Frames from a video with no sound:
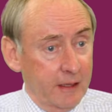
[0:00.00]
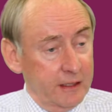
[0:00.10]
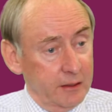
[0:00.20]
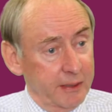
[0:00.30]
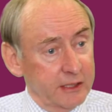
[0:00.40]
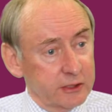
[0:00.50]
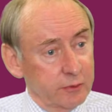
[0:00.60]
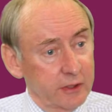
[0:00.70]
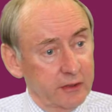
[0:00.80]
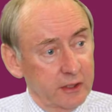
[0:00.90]
In the past
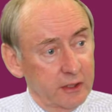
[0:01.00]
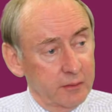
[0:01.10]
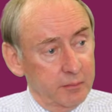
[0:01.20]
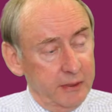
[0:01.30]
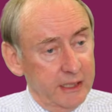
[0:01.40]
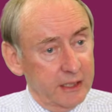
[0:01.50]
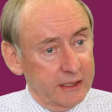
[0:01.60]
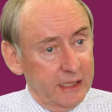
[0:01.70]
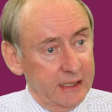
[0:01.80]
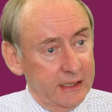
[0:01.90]
with
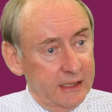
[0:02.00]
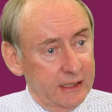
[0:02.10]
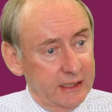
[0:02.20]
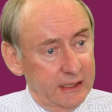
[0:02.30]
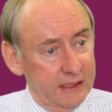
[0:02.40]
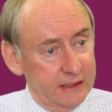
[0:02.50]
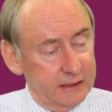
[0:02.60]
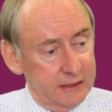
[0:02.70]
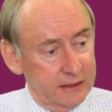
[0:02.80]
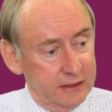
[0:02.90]
PRK, it
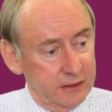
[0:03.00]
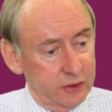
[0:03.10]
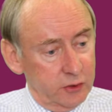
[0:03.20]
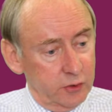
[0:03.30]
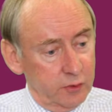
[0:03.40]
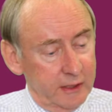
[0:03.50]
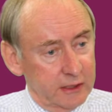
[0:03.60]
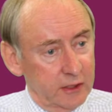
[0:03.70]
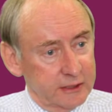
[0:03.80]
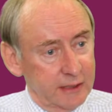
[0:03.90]
took quite
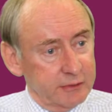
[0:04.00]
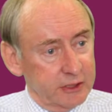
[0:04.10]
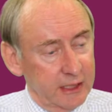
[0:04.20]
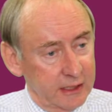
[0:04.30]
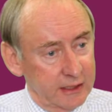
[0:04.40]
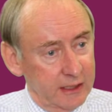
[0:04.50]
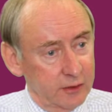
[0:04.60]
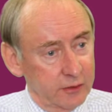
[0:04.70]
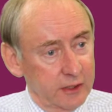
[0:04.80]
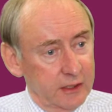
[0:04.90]
a long time to settle
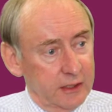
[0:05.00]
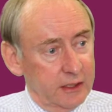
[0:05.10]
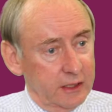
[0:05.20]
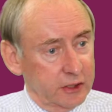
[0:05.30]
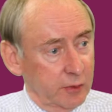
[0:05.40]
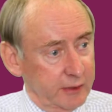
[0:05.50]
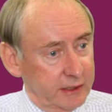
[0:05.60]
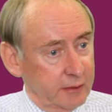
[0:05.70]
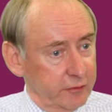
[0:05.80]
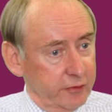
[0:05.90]
down, and so we
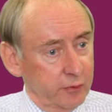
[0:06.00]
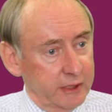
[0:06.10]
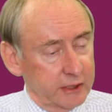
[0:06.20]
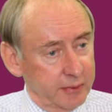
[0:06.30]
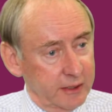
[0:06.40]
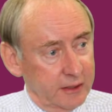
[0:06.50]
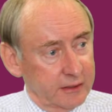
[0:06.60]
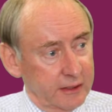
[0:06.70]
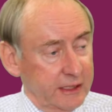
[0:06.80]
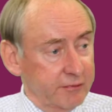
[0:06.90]
did them a few weeks apart.
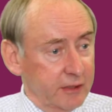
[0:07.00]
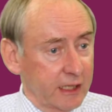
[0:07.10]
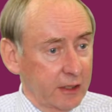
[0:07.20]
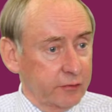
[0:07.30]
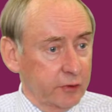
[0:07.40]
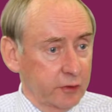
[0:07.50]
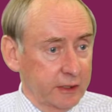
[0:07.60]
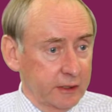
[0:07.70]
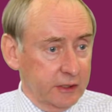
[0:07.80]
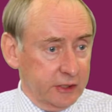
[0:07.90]
And even now, if we're
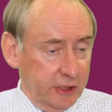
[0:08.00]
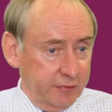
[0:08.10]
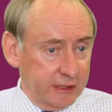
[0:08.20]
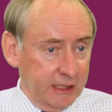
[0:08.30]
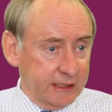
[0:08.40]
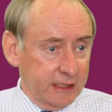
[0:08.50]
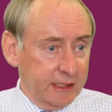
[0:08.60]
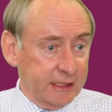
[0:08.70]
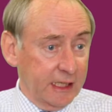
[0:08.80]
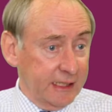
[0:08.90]
doing surface laser,
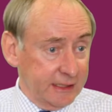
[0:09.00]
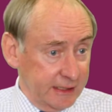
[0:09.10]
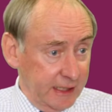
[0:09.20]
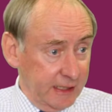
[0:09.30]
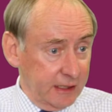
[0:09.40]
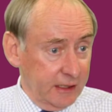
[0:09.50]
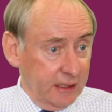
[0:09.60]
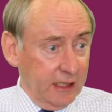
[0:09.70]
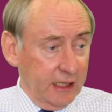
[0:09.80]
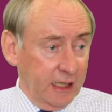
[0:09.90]
that's LASIK,
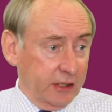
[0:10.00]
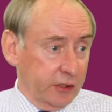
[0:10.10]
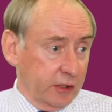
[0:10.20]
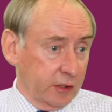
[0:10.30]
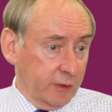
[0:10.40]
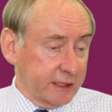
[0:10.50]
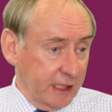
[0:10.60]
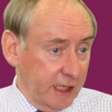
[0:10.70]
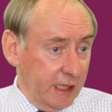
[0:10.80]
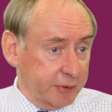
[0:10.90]
and you're quite a
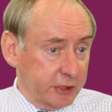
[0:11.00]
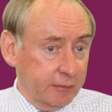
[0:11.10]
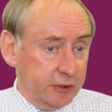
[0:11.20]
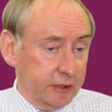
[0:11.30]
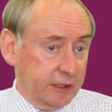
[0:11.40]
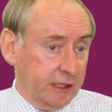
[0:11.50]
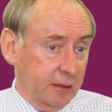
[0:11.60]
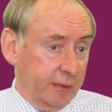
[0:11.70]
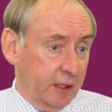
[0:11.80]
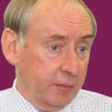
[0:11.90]
high prescription, say
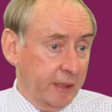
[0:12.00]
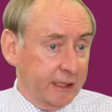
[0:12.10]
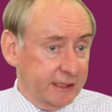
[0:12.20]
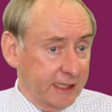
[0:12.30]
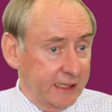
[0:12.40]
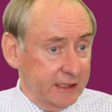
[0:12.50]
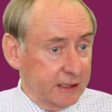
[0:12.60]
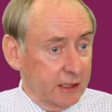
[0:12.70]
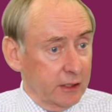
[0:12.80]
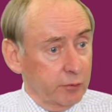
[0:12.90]
about -8,
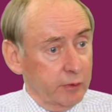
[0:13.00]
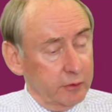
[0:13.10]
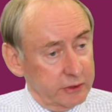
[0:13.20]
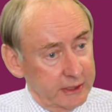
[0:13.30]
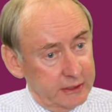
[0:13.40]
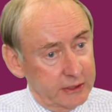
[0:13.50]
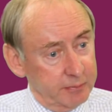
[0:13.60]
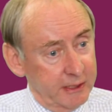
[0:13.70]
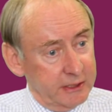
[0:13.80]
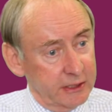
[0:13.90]
we would tend to
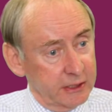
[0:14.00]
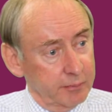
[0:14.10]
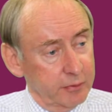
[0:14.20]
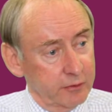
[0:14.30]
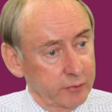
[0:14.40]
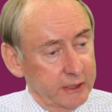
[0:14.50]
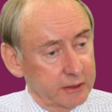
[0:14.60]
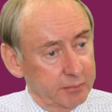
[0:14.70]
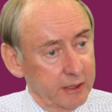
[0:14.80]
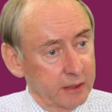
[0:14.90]
space it a couple of weeks
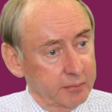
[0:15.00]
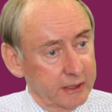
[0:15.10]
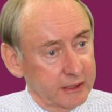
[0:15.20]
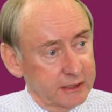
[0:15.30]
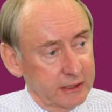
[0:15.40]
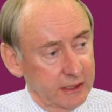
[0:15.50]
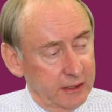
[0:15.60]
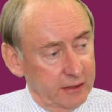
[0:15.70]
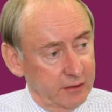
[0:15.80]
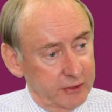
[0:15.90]
apart because
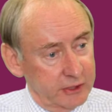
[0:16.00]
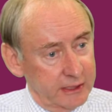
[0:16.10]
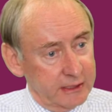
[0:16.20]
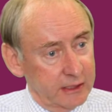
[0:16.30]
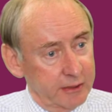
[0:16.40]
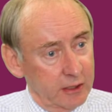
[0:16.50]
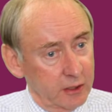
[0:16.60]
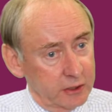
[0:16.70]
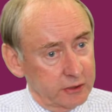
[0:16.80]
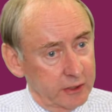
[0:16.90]
the vision takes a little bit
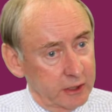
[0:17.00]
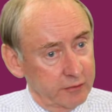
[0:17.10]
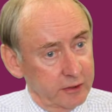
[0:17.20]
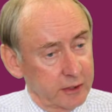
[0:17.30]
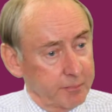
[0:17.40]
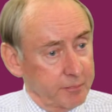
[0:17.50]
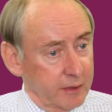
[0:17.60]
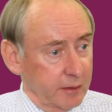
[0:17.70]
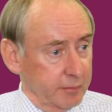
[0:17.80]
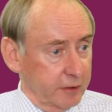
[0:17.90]
longer to recover.
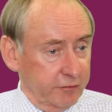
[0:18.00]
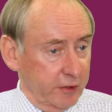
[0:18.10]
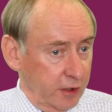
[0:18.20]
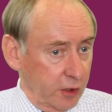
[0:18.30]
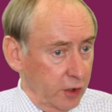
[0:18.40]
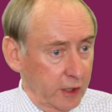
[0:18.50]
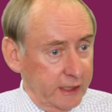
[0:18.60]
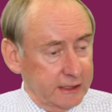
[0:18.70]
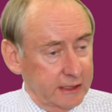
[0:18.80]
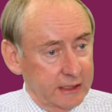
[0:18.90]
But for all
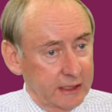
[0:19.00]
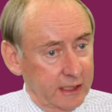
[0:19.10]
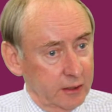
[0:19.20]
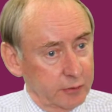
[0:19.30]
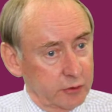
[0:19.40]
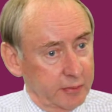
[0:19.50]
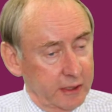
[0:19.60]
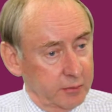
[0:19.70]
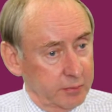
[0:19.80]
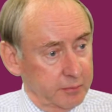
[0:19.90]
LASIK and up to
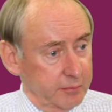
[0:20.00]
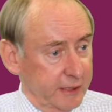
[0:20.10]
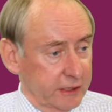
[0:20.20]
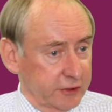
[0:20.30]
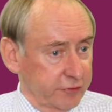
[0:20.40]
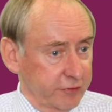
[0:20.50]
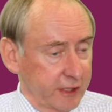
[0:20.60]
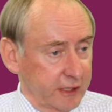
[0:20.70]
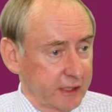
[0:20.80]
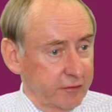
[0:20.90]
about
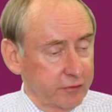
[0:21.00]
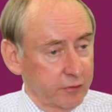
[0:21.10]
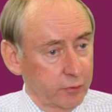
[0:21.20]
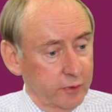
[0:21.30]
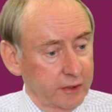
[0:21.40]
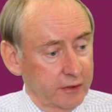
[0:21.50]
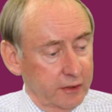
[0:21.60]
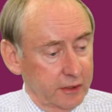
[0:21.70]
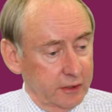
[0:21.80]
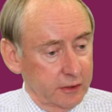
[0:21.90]
-5 with
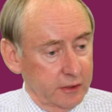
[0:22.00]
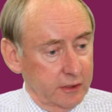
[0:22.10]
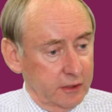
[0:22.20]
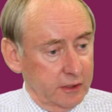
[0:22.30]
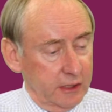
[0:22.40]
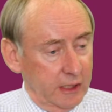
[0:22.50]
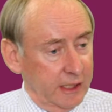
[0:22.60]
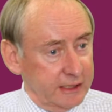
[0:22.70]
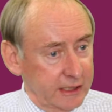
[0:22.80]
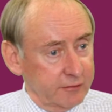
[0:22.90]

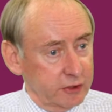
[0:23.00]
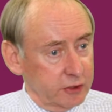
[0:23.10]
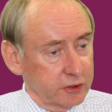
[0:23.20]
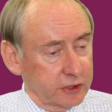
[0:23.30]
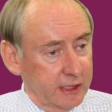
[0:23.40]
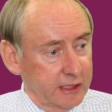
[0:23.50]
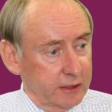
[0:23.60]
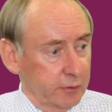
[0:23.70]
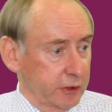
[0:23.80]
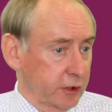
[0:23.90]
LASIK for short sight,
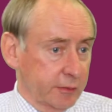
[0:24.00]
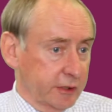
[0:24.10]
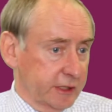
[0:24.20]
we do them on